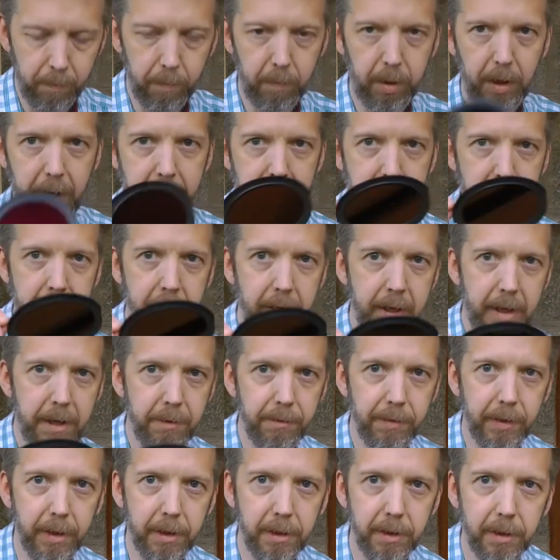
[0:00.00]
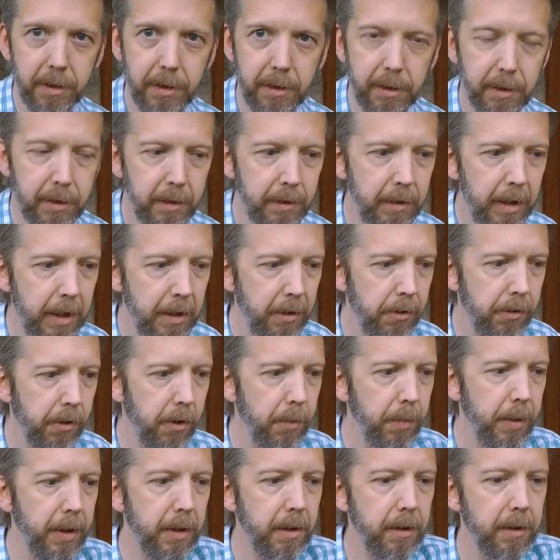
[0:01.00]
plain ND filters in
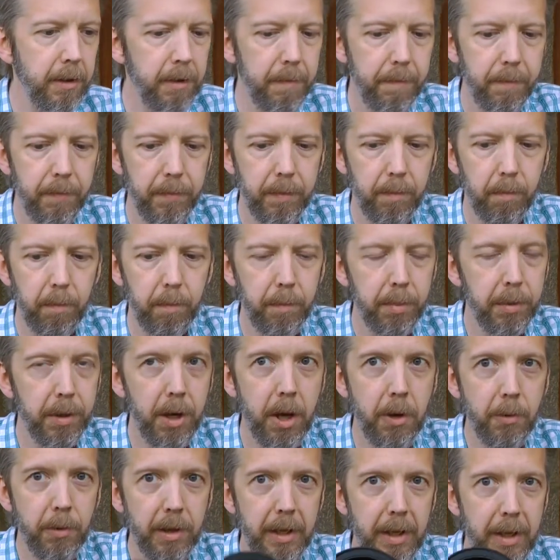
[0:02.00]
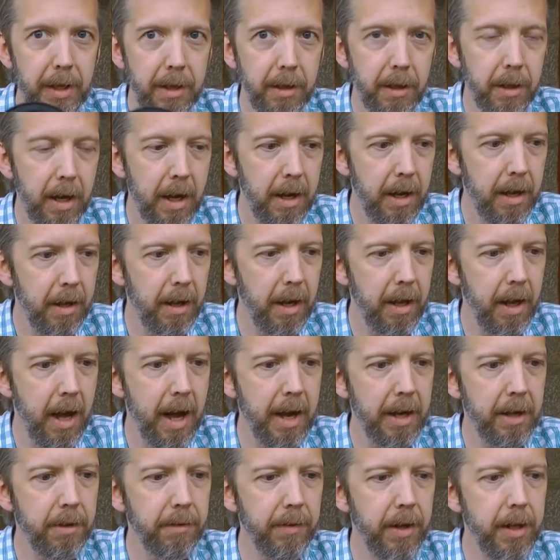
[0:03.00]
drop-ins, but only in the
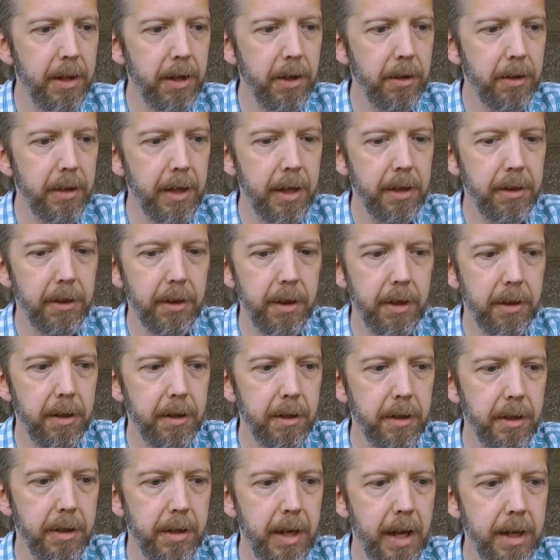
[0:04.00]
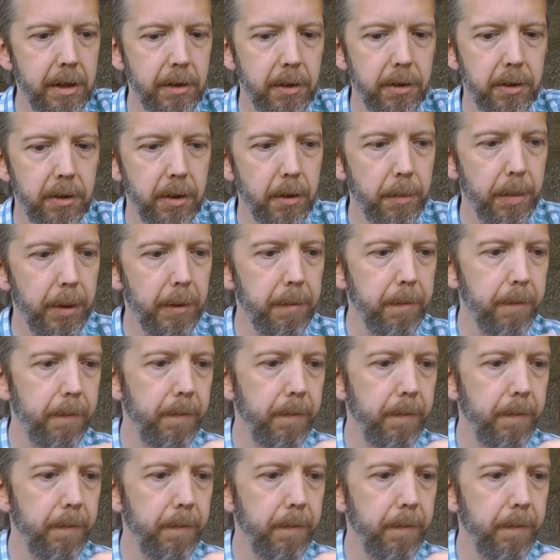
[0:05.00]
higher values yet. So this is a 10 stop.